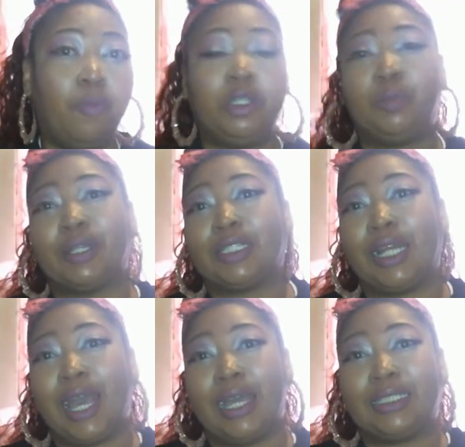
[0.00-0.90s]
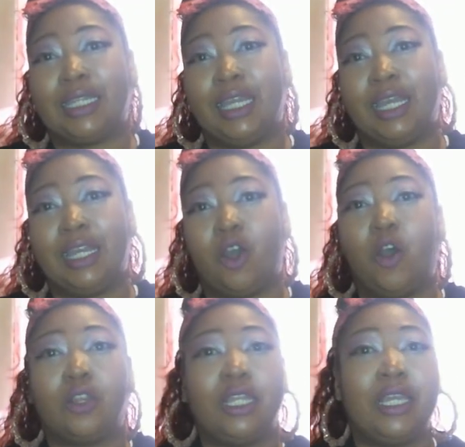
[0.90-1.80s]
We specialize in all
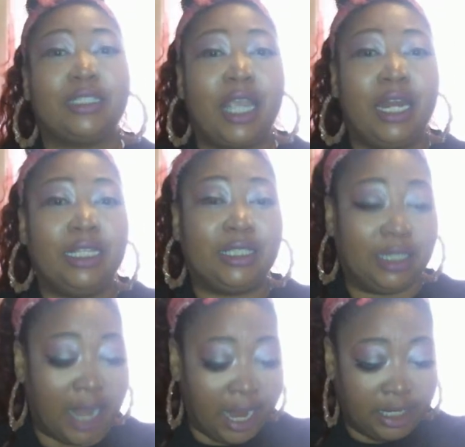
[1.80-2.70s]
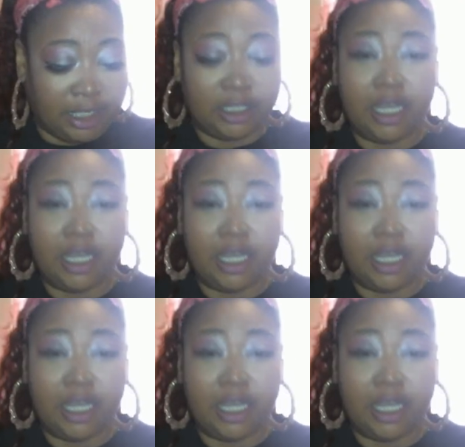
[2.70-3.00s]
things 80s and 90s,